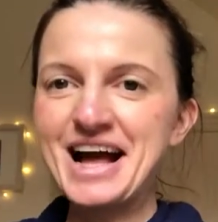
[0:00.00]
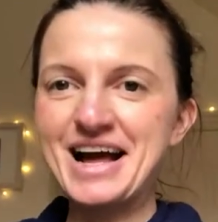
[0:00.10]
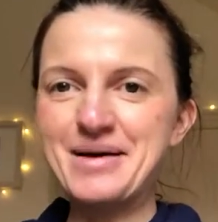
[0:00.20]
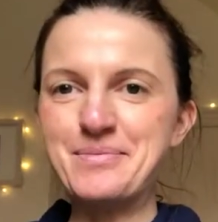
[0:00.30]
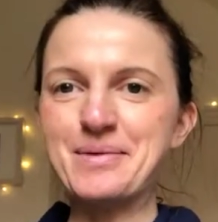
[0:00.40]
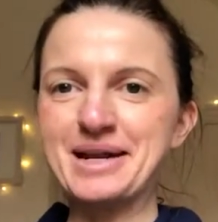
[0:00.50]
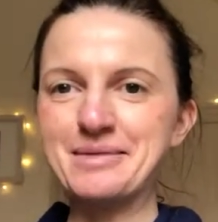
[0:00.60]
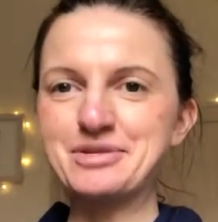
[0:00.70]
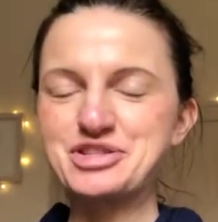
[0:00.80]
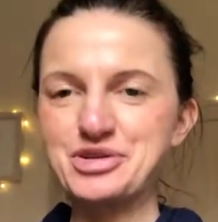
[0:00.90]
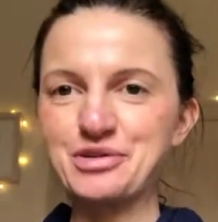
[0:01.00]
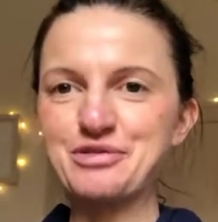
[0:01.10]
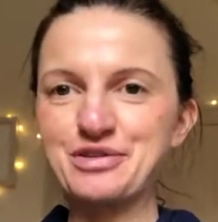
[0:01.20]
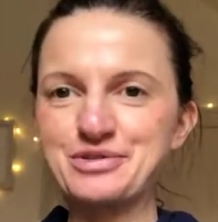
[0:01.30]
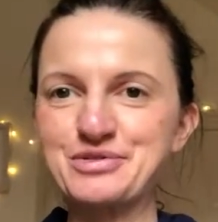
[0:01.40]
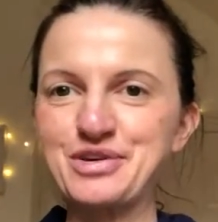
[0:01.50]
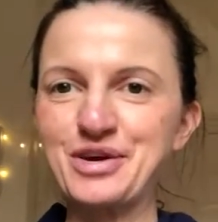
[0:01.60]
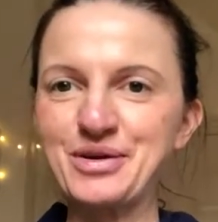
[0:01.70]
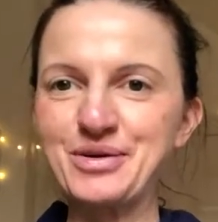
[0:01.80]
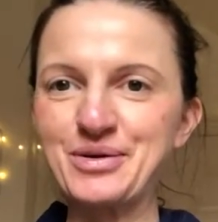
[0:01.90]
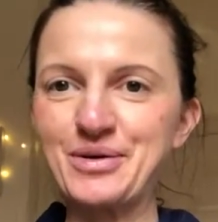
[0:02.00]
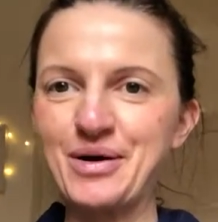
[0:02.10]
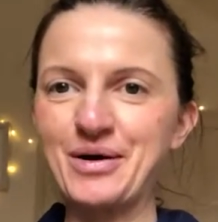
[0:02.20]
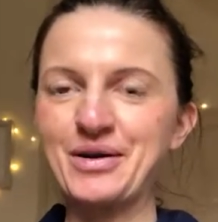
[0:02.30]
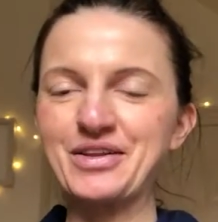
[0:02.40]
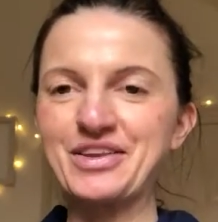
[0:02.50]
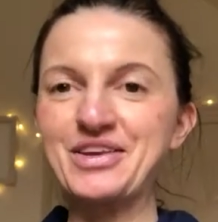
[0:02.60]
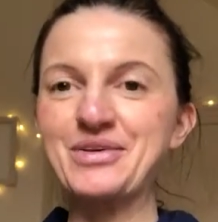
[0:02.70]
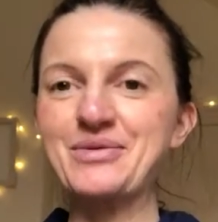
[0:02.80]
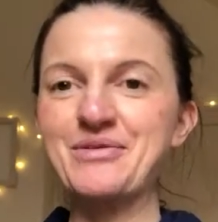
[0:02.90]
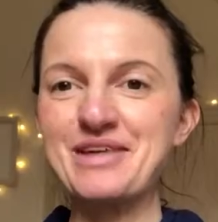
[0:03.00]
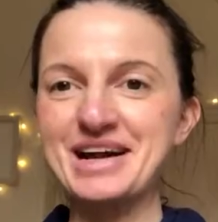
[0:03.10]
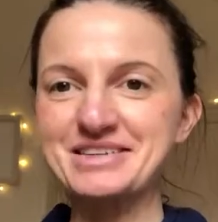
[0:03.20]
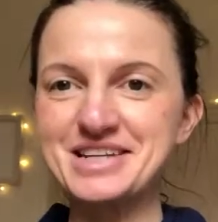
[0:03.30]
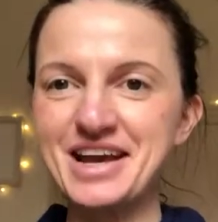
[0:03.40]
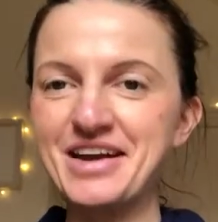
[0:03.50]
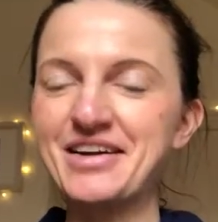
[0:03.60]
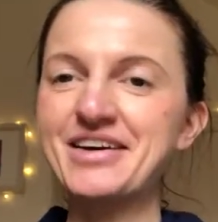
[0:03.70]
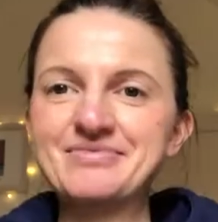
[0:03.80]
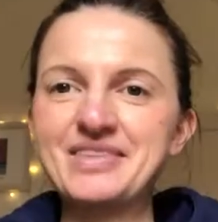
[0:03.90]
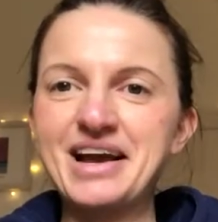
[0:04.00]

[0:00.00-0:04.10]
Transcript: My name is Jo for those of you who are new around here.